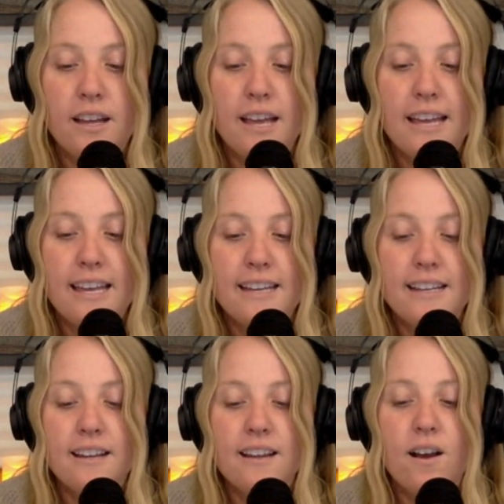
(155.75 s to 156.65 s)
It can
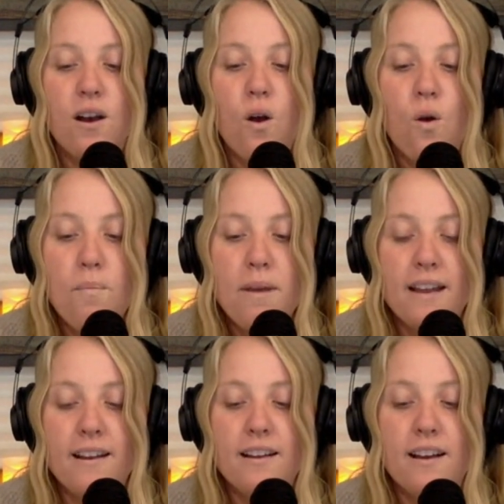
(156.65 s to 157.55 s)

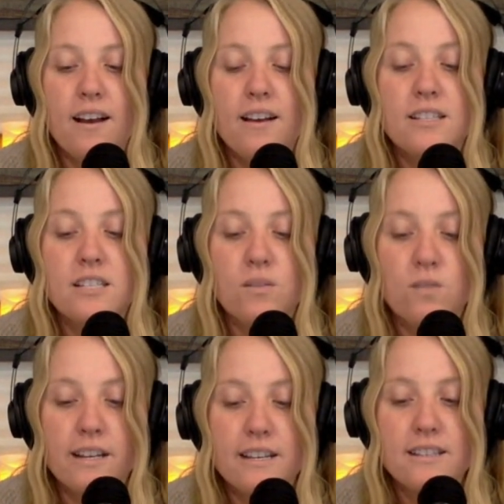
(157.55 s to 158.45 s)
open a
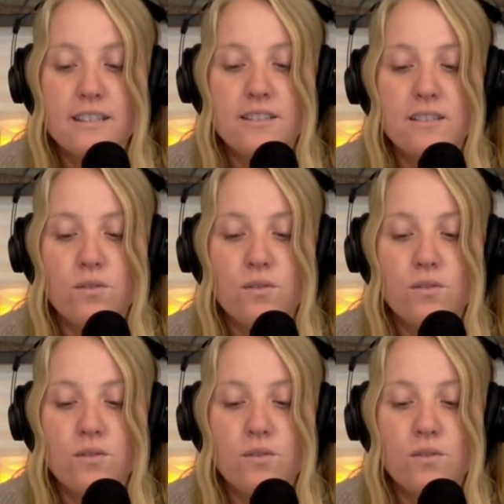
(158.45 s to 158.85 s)
solace